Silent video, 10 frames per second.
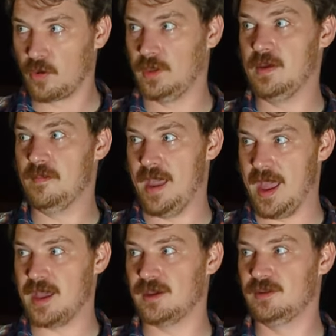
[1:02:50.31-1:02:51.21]
made
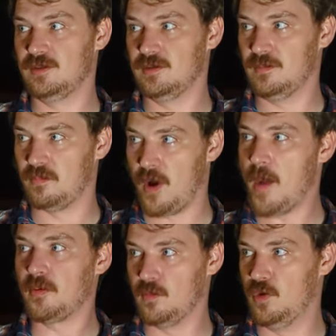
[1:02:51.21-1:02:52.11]
moonshine proper
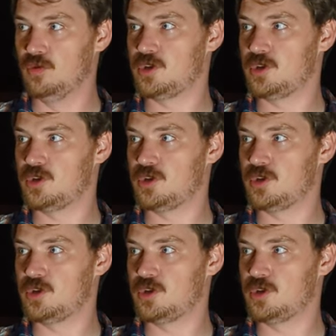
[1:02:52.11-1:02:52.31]
moonshine,